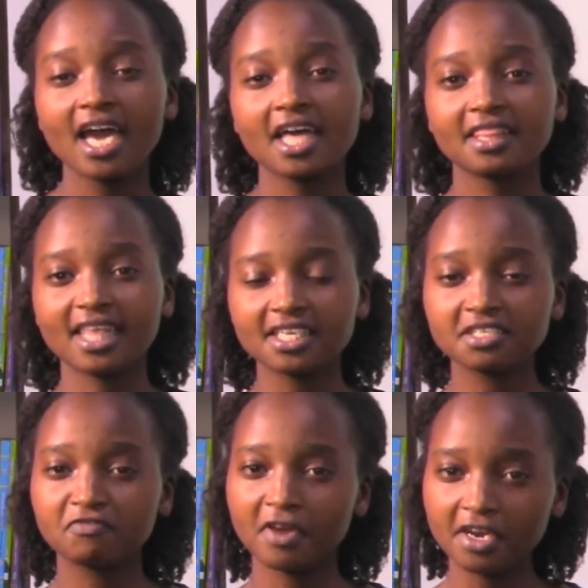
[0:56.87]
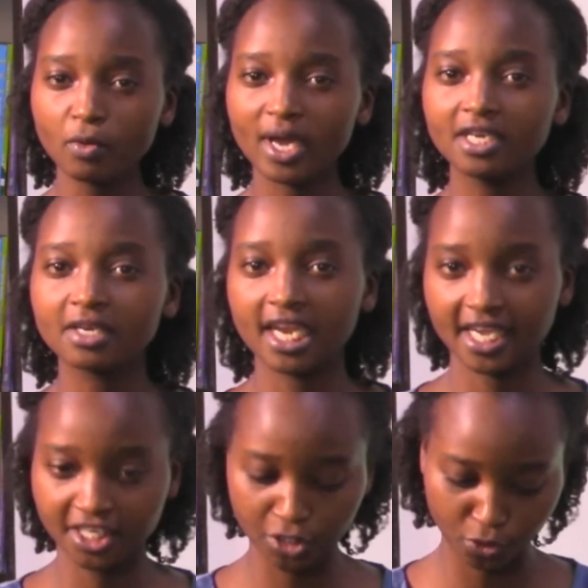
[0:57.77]
that is very well
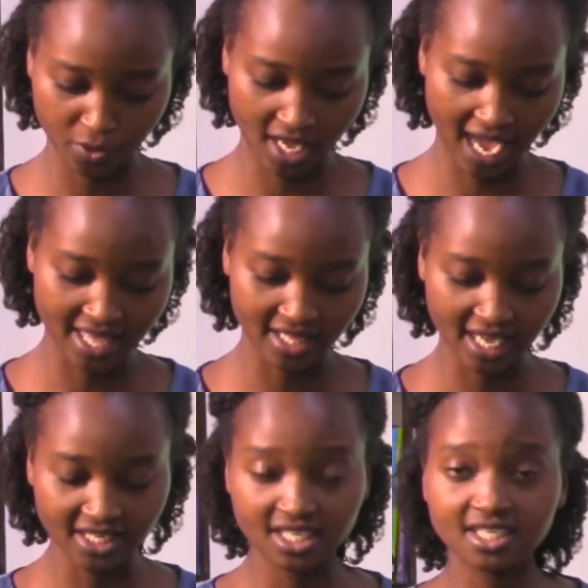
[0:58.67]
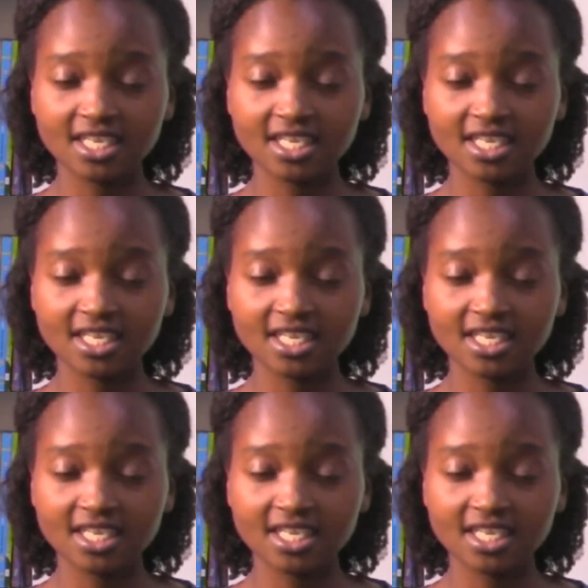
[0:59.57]
related to the other. That is